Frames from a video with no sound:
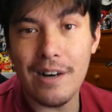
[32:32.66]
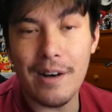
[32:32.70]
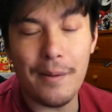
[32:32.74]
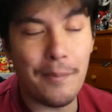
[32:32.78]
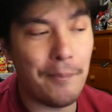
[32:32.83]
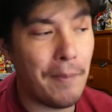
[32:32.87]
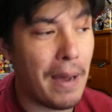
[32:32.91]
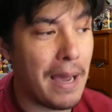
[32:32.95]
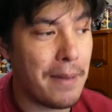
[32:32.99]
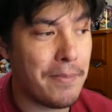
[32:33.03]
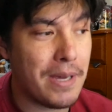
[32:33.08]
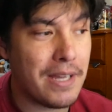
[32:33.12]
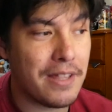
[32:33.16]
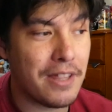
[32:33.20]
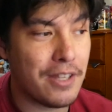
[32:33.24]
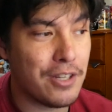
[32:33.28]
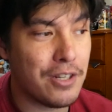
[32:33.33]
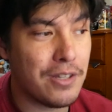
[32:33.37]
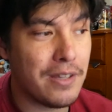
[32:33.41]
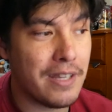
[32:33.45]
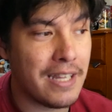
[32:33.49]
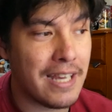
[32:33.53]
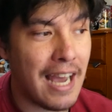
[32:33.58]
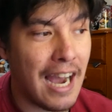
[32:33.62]
Maybe
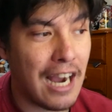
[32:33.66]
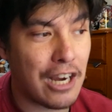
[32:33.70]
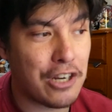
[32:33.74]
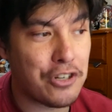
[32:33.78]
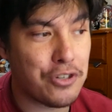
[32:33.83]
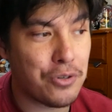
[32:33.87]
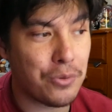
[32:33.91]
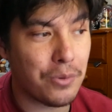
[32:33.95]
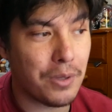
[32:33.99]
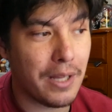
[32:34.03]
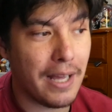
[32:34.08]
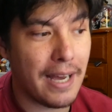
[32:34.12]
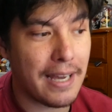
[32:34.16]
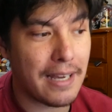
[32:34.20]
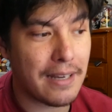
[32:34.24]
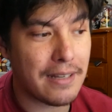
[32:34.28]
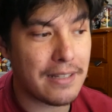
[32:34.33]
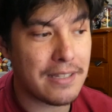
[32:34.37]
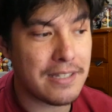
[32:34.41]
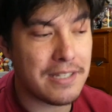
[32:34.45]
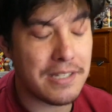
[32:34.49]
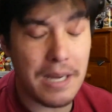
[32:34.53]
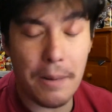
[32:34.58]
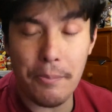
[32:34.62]
the actual
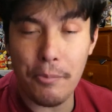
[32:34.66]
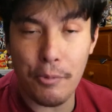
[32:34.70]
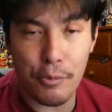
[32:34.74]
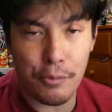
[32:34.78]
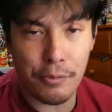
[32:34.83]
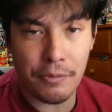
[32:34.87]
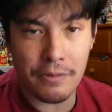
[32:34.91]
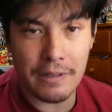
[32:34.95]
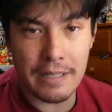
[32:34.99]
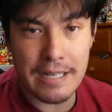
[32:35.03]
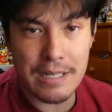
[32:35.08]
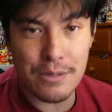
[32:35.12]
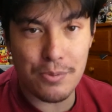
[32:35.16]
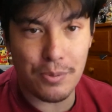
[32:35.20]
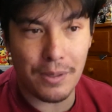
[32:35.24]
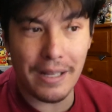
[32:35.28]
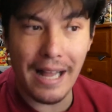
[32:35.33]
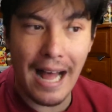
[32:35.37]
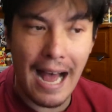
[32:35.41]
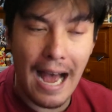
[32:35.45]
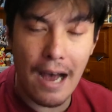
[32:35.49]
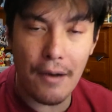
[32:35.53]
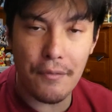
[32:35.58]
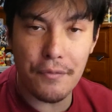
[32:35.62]
like separate release will
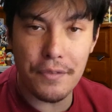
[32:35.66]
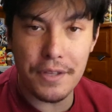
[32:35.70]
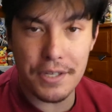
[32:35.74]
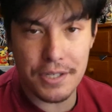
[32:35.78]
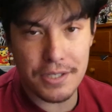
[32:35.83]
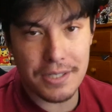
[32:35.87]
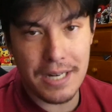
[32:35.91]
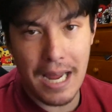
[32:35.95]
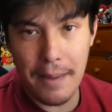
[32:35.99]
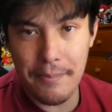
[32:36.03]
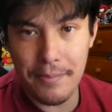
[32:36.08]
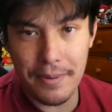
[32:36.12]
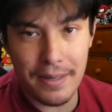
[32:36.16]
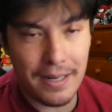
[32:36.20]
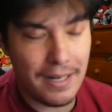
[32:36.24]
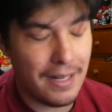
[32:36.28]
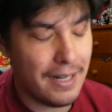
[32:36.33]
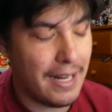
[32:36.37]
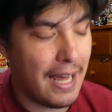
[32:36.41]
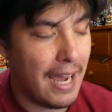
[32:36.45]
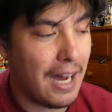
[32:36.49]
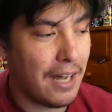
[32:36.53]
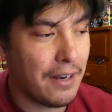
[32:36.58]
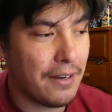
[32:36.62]
have the snap in
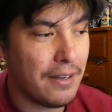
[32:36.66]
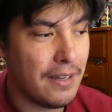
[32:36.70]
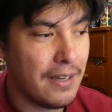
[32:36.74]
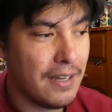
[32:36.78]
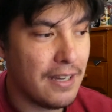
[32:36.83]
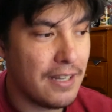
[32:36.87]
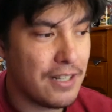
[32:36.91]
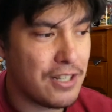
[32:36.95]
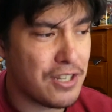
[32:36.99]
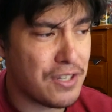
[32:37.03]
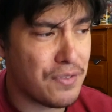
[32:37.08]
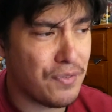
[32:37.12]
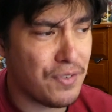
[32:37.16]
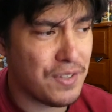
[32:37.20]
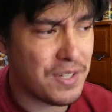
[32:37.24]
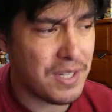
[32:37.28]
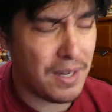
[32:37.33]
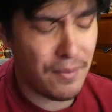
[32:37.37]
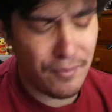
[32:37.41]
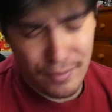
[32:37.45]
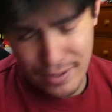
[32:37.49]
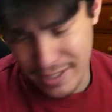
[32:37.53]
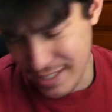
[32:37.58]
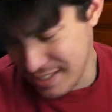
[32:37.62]
and out. Just for
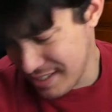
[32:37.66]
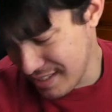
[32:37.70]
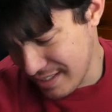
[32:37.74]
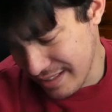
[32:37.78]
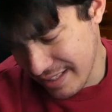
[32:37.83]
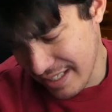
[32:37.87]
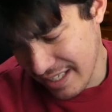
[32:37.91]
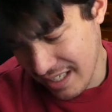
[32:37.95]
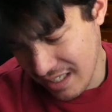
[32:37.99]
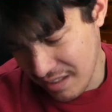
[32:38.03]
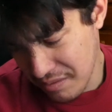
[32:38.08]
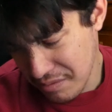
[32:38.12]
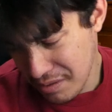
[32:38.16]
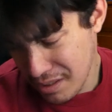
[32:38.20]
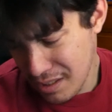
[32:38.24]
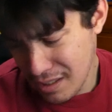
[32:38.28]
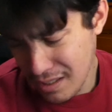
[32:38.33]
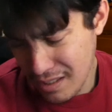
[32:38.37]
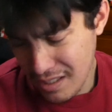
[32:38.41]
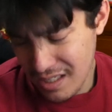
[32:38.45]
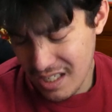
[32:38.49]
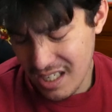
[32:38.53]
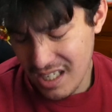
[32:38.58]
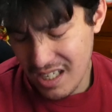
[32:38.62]
some reason the
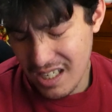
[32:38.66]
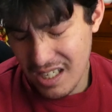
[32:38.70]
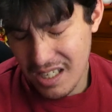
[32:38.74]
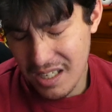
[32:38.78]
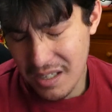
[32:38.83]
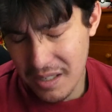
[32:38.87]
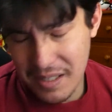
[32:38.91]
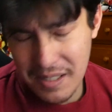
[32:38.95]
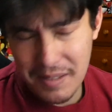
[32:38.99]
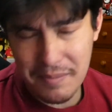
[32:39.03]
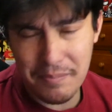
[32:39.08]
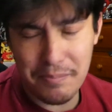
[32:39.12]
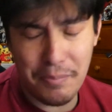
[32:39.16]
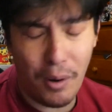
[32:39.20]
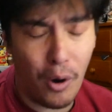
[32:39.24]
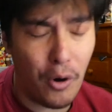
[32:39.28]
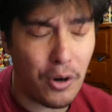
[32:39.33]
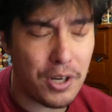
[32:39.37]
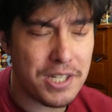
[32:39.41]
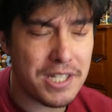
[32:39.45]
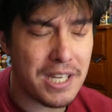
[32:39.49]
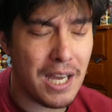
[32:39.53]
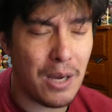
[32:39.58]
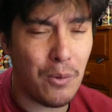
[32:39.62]

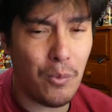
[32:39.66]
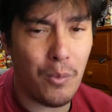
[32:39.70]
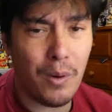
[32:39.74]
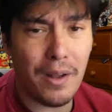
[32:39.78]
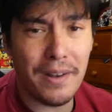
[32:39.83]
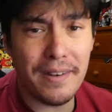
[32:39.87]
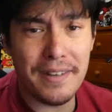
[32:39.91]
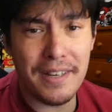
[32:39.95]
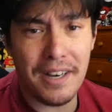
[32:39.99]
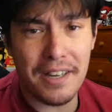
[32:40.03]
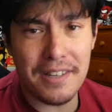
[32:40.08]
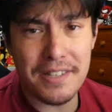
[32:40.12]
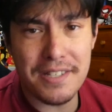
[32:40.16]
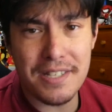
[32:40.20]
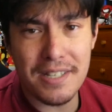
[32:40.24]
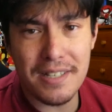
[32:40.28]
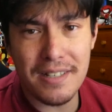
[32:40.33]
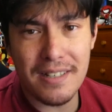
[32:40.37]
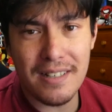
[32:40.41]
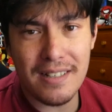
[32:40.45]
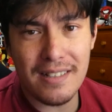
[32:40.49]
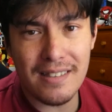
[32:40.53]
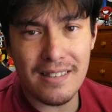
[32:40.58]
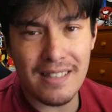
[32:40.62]
box set one
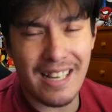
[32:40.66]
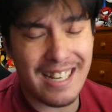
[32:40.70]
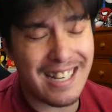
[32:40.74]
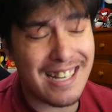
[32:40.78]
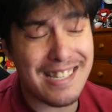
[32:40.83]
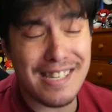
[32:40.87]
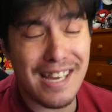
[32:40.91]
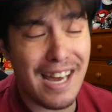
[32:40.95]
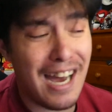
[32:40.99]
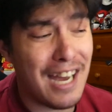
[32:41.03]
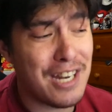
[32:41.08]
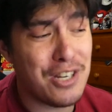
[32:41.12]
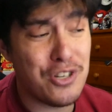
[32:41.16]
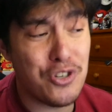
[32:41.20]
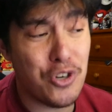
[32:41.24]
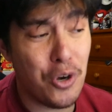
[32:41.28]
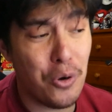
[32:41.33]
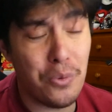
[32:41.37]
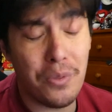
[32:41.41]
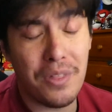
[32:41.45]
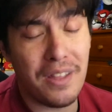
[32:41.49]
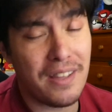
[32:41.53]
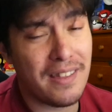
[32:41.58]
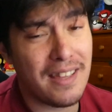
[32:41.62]
doesn't. Like I said, I
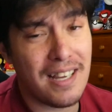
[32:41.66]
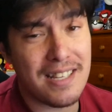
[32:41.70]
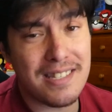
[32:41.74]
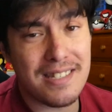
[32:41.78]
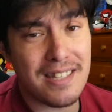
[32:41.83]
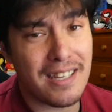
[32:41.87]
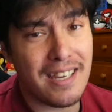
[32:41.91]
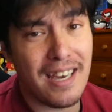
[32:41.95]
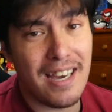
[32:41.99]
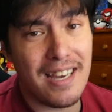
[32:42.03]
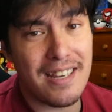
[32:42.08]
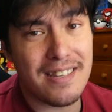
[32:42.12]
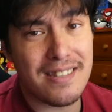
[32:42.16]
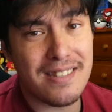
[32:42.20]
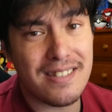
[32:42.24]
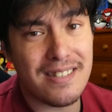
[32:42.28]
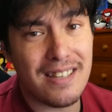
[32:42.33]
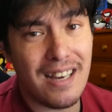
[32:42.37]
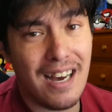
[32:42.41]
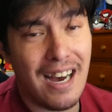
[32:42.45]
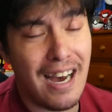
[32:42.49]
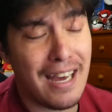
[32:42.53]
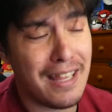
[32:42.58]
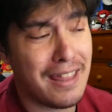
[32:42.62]
don't think that's the case.
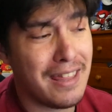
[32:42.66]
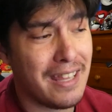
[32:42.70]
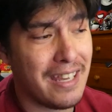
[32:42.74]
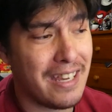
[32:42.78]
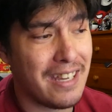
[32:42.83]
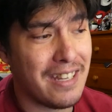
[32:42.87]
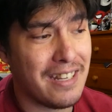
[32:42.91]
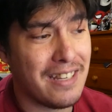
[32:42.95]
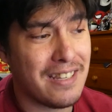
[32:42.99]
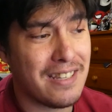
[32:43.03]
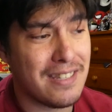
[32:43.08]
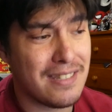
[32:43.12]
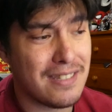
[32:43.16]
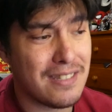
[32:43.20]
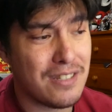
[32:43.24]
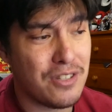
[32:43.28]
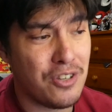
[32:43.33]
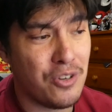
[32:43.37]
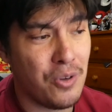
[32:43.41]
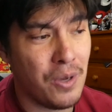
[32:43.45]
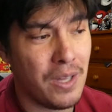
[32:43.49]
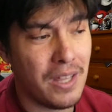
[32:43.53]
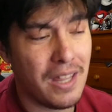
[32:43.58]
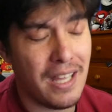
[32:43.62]
I think it is
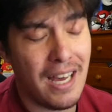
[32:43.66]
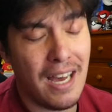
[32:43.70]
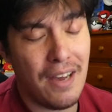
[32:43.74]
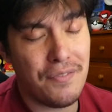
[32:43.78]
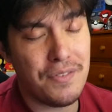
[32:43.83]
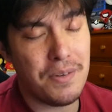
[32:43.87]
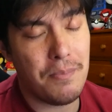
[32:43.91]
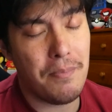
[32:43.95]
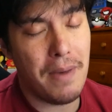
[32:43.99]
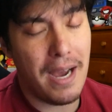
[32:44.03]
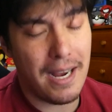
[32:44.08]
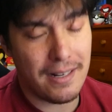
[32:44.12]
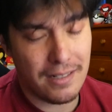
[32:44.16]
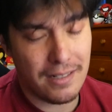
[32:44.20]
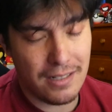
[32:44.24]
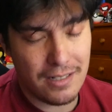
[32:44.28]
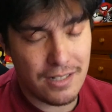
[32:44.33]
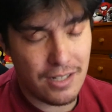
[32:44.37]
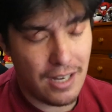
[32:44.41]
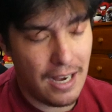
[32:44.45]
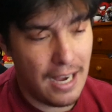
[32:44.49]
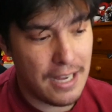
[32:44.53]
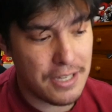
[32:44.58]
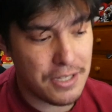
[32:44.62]
you either have to
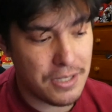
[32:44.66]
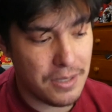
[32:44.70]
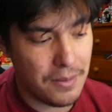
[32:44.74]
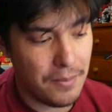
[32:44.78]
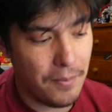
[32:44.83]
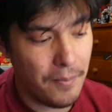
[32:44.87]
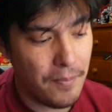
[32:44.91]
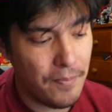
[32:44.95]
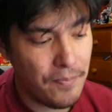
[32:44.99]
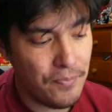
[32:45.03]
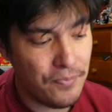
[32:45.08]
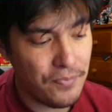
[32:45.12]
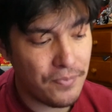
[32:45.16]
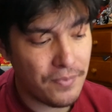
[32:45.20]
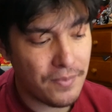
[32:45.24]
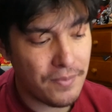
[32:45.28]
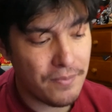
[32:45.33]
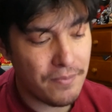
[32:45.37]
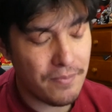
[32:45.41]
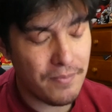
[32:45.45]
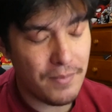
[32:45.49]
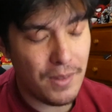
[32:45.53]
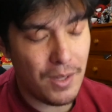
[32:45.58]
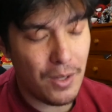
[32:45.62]
magnetize them
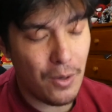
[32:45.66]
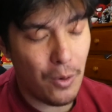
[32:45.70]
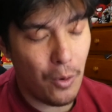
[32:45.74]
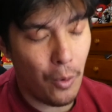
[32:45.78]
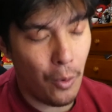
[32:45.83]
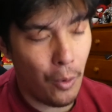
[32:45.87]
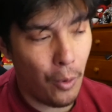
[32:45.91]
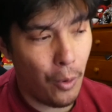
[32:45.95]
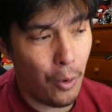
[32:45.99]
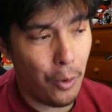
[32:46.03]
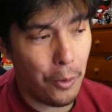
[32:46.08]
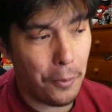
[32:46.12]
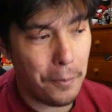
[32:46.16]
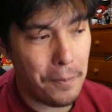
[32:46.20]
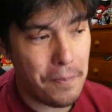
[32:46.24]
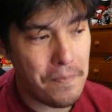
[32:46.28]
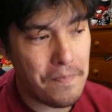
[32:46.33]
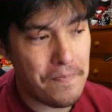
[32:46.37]
or